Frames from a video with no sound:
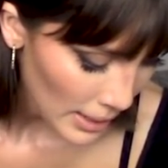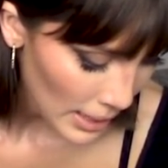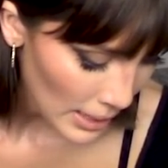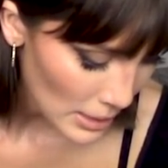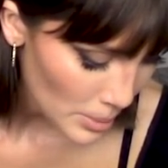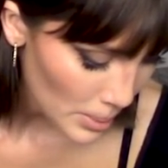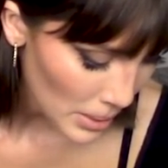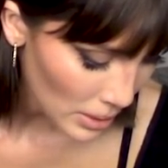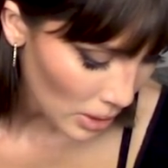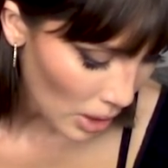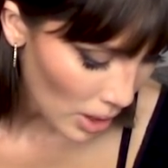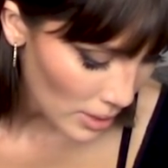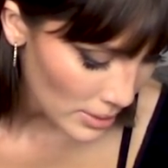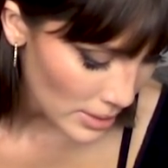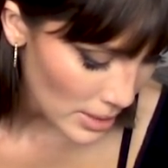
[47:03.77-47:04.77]
It's been a
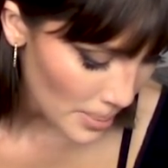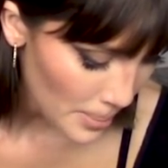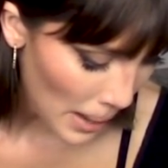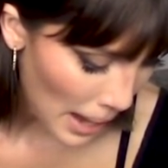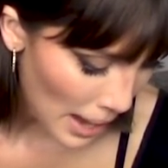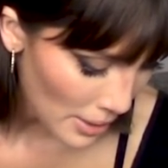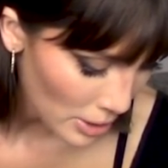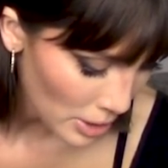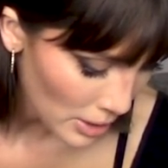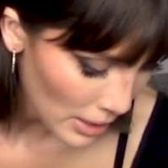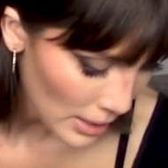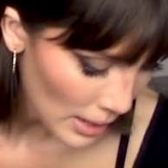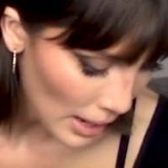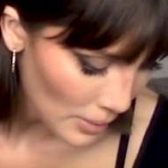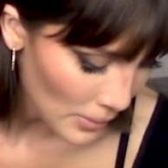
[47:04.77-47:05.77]
constant pattern,
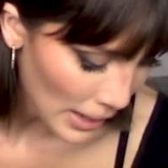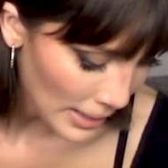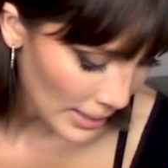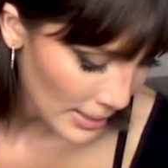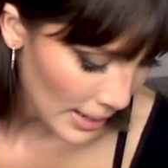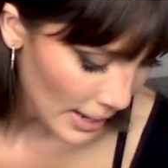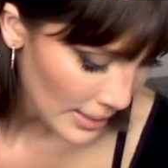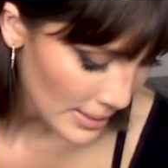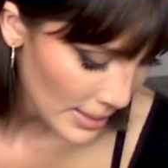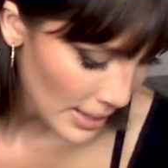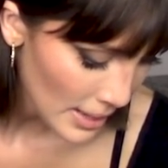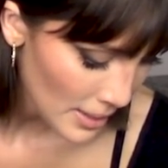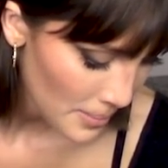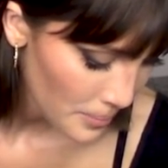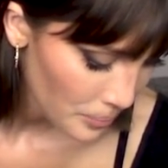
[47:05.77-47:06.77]
and I recognize
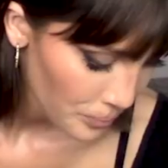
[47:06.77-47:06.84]
it